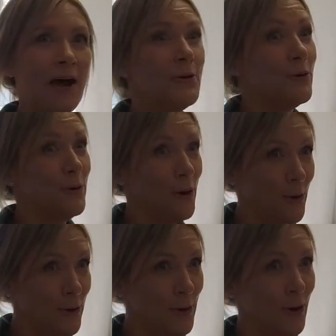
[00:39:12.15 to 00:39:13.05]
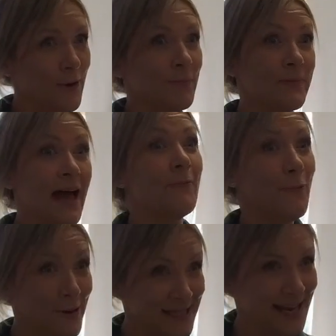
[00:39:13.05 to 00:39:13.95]
No. That
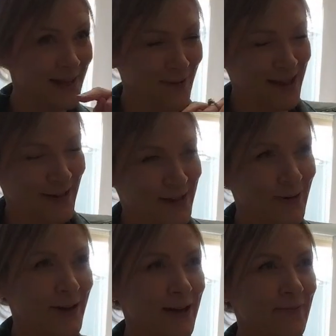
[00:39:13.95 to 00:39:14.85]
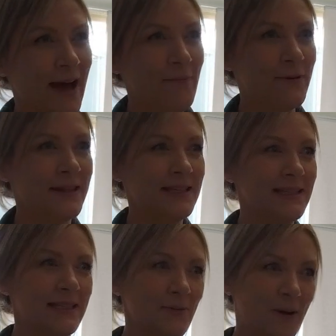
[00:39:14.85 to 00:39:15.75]
was another one that I was talking about, but
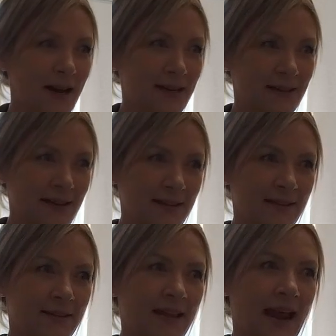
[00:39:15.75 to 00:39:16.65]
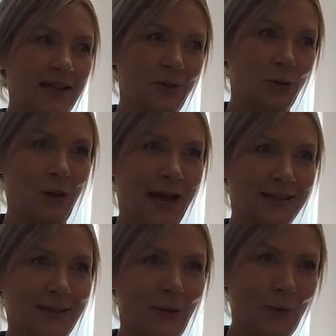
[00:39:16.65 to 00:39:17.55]
this is the one that has 2
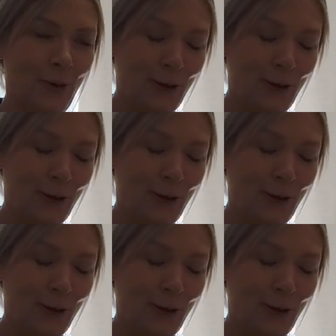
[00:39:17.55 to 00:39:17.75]
houses on the